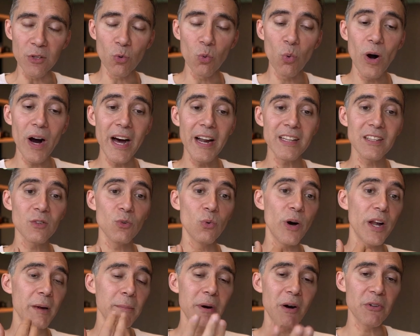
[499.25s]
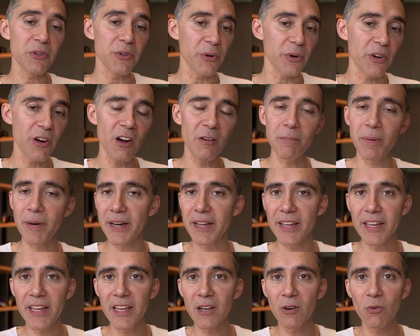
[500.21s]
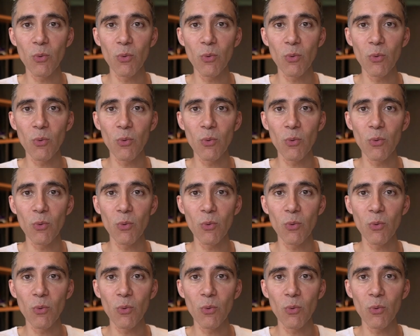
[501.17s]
What about your company?